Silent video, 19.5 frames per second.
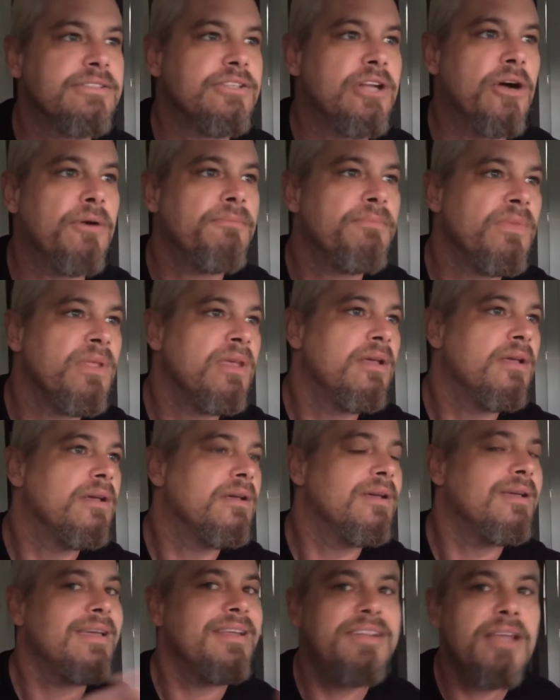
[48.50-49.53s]
you know,
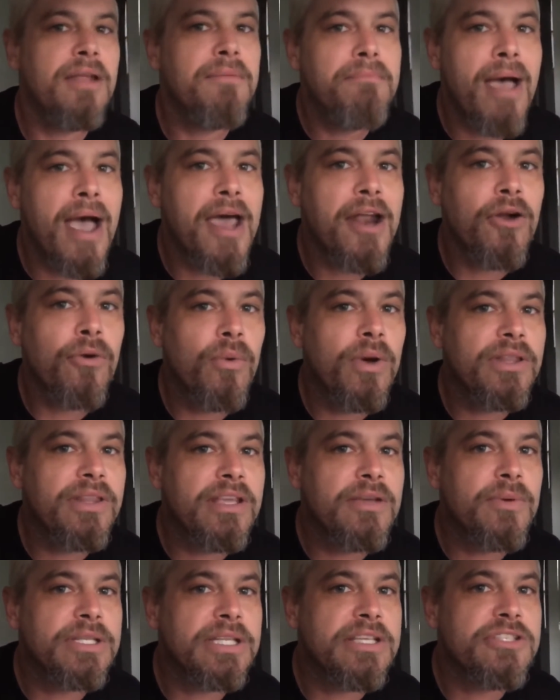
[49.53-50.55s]
it doesn't matter what
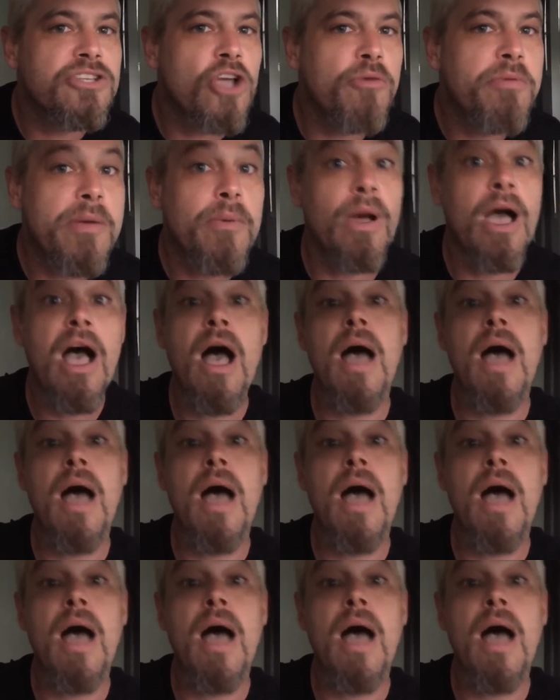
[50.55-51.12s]
they show people.